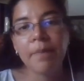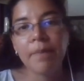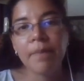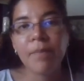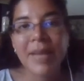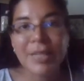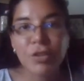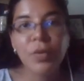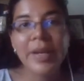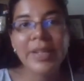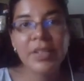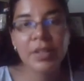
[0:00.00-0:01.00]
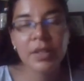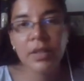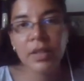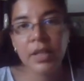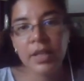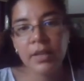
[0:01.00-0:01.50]
maturation
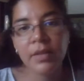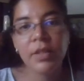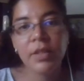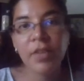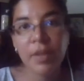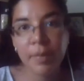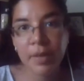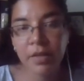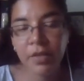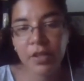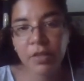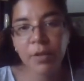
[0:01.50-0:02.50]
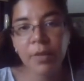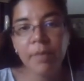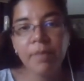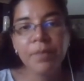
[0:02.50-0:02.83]
and development of the sperm.